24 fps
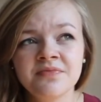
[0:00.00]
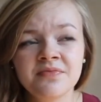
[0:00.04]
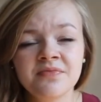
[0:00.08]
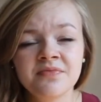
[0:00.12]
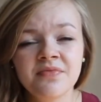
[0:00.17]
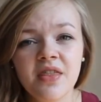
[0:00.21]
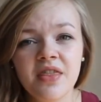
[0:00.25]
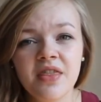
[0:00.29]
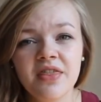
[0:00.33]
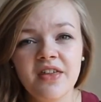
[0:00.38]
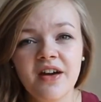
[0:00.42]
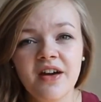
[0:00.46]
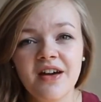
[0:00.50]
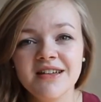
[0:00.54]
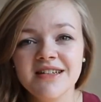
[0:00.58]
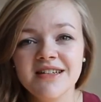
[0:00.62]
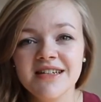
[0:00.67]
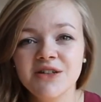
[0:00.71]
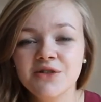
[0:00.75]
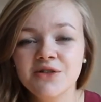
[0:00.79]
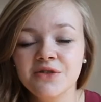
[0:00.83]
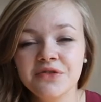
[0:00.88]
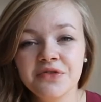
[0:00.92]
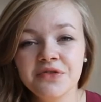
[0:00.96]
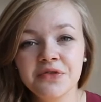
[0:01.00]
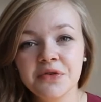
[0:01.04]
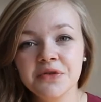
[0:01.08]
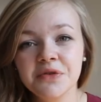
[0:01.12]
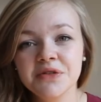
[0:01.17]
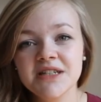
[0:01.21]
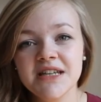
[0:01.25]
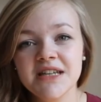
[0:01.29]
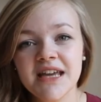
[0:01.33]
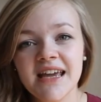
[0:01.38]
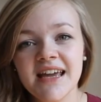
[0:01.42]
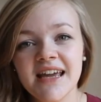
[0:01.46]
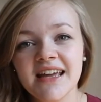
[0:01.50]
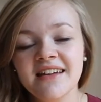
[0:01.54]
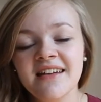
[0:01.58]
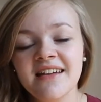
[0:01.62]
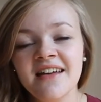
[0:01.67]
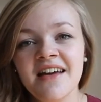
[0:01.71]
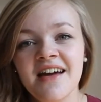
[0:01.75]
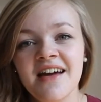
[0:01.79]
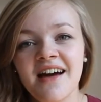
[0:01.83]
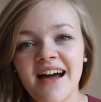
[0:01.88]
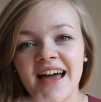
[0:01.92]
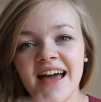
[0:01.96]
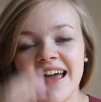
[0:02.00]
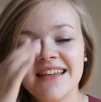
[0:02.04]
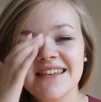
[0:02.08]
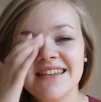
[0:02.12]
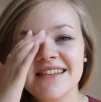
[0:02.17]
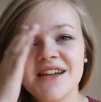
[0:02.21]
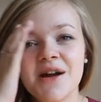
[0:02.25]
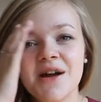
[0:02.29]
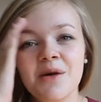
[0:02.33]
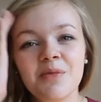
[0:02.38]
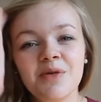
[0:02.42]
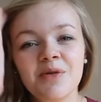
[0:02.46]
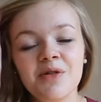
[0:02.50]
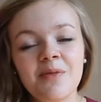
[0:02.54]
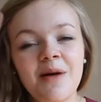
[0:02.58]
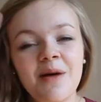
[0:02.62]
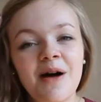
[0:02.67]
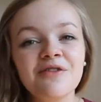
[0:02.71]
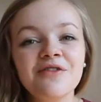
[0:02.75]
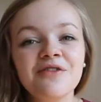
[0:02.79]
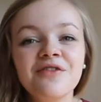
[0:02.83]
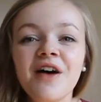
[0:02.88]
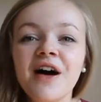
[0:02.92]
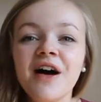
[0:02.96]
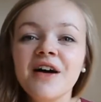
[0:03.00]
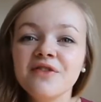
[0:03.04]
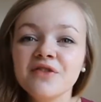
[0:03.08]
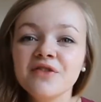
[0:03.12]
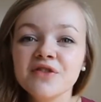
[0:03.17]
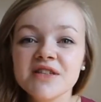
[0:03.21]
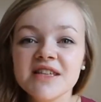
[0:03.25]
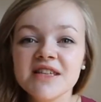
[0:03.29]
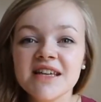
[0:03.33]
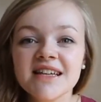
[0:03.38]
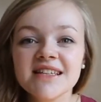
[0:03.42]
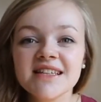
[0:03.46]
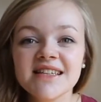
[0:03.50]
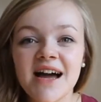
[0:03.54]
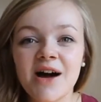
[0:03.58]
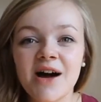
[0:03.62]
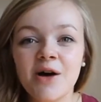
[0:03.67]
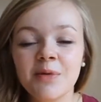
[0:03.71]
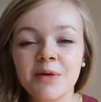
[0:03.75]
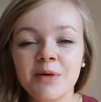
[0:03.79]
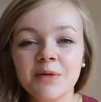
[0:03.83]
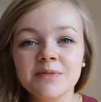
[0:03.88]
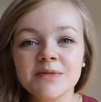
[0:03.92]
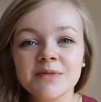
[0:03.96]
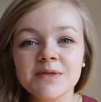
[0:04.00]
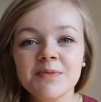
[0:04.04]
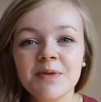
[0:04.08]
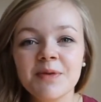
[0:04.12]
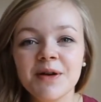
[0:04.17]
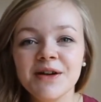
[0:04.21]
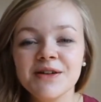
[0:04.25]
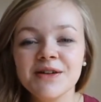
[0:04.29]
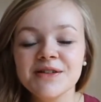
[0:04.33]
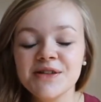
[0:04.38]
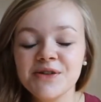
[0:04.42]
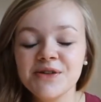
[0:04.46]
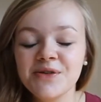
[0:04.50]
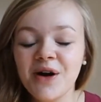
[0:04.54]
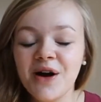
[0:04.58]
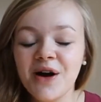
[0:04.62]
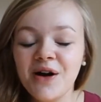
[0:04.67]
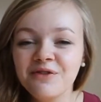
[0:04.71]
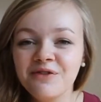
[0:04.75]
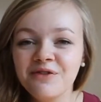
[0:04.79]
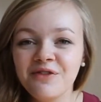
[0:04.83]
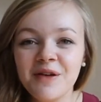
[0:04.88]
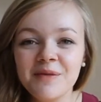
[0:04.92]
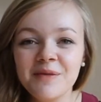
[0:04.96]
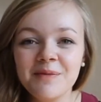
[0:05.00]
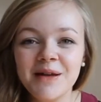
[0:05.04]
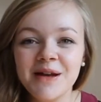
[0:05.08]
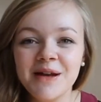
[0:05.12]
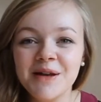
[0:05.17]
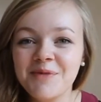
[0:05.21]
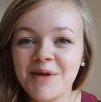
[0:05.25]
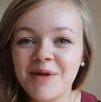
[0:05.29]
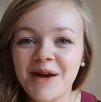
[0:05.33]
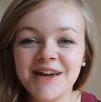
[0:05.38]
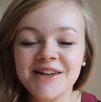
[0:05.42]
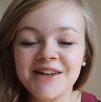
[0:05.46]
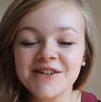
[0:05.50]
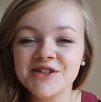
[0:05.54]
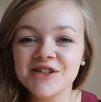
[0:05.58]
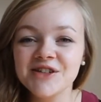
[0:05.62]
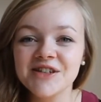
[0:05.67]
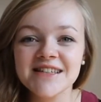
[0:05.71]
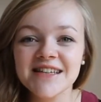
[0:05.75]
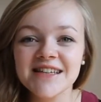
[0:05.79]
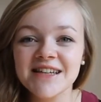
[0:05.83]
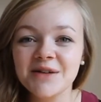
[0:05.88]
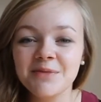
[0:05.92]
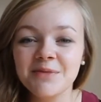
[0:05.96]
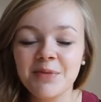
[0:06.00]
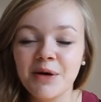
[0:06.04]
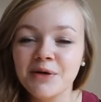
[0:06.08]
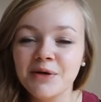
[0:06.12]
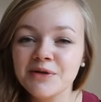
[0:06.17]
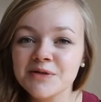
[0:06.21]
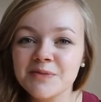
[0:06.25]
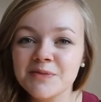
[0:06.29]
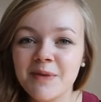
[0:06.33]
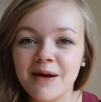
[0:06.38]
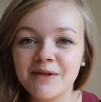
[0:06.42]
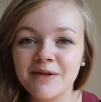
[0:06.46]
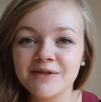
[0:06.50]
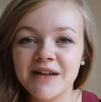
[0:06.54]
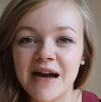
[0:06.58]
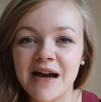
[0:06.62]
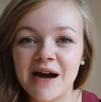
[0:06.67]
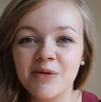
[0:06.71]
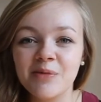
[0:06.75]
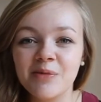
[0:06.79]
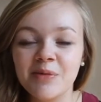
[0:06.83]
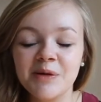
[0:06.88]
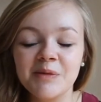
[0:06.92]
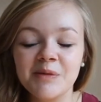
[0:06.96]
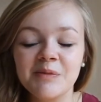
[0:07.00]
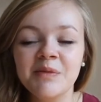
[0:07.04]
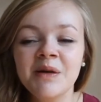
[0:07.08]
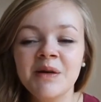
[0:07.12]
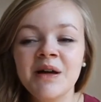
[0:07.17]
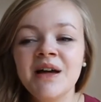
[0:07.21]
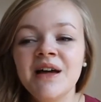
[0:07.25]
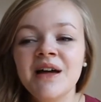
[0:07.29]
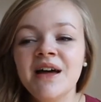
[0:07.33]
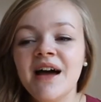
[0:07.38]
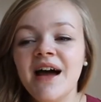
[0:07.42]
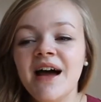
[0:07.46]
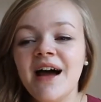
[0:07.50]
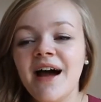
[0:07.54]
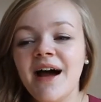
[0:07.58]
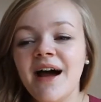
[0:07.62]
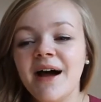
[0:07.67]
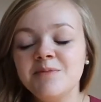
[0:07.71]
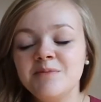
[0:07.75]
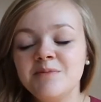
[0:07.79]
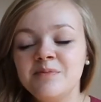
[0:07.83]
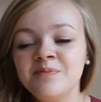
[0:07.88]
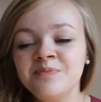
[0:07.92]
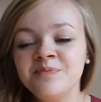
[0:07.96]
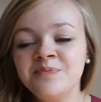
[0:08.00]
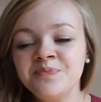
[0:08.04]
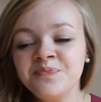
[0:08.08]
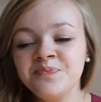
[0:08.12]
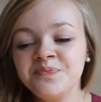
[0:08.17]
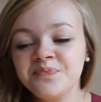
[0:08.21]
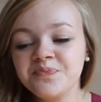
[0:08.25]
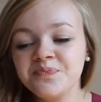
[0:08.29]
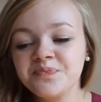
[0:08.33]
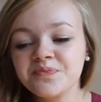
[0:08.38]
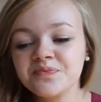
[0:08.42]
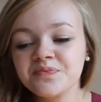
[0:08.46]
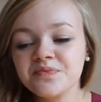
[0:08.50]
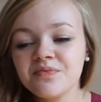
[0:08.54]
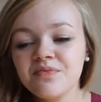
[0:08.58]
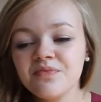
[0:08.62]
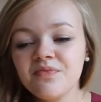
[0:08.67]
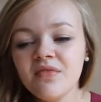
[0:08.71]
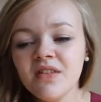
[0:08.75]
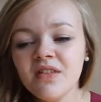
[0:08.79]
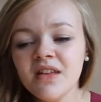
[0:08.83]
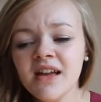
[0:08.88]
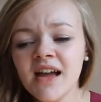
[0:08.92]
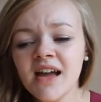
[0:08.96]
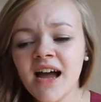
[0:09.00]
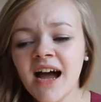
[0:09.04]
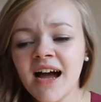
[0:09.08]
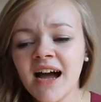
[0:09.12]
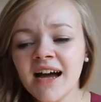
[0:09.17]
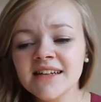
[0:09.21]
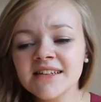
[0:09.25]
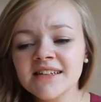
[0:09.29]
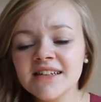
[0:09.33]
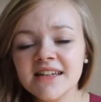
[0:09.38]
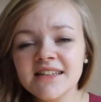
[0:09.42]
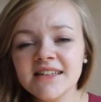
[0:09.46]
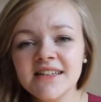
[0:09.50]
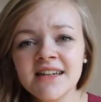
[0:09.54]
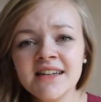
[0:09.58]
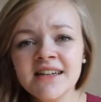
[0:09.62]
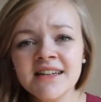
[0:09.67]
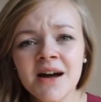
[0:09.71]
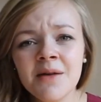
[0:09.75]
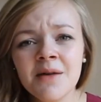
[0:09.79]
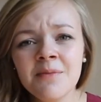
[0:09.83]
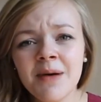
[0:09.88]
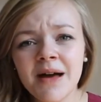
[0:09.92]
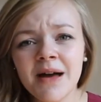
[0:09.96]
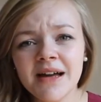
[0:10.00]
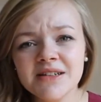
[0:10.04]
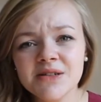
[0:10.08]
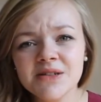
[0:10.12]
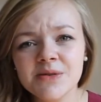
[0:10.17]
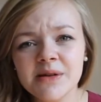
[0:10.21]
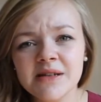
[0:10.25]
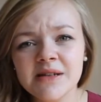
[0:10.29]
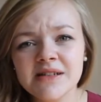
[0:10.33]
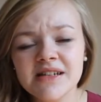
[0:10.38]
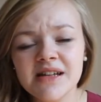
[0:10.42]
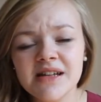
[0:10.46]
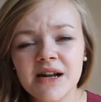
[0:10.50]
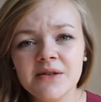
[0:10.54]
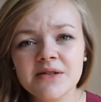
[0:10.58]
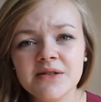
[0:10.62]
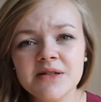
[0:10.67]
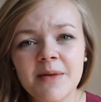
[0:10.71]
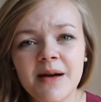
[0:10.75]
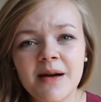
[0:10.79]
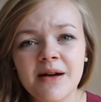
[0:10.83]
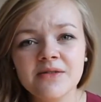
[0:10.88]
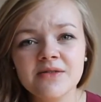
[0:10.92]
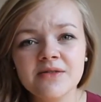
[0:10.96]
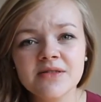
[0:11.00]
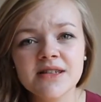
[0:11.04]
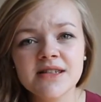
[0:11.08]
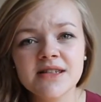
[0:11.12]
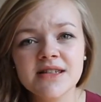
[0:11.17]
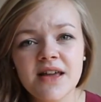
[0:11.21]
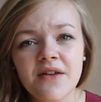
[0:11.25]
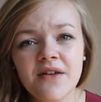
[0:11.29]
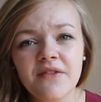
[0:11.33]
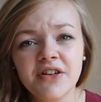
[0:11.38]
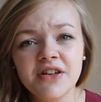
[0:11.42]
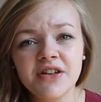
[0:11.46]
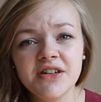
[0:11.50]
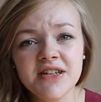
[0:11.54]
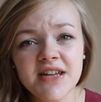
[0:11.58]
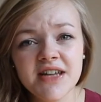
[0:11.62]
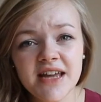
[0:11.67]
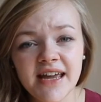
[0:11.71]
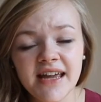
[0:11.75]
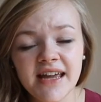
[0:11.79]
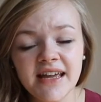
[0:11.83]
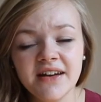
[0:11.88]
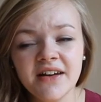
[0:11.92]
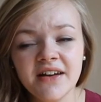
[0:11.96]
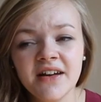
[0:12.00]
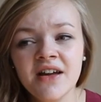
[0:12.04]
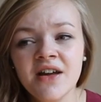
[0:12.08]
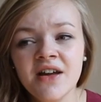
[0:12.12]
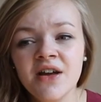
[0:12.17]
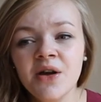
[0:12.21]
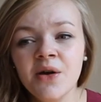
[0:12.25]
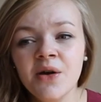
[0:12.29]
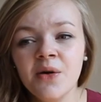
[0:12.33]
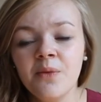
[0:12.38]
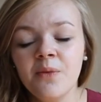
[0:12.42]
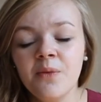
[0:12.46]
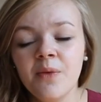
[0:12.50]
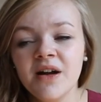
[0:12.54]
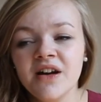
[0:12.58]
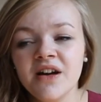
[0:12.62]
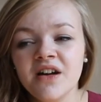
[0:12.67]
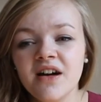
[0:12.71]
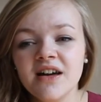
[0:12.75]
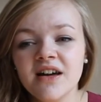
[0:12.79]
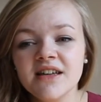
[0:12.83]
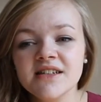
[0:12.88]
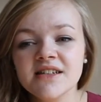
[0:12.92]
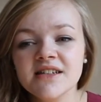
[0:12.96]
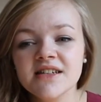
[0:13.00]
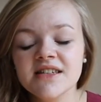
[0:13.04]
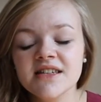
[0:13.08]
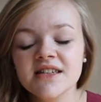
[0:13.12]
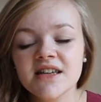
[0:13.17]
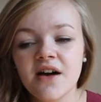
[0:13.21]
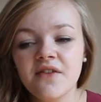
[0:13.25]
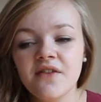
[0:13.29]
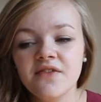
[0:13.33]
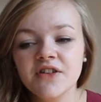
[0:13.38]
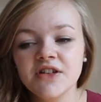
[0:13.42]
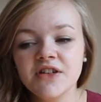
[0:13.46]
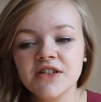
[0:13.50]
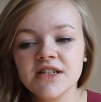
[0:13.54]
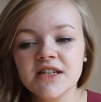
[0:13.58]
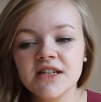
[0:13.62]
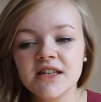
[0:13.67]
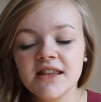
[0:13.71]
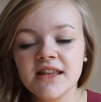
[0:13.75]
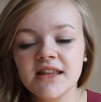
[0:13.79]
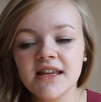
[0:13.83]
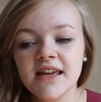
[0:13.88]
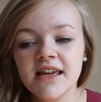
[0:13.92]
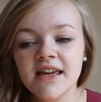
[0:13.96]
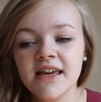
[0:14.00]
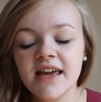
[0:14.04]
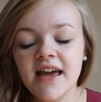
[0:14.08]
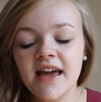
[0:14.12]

13 or 14. I ended up with about 5 or 6 albums, because you can't fit many pages in a postbound album. And I didn't come back to it till I was about 17, when I discovered the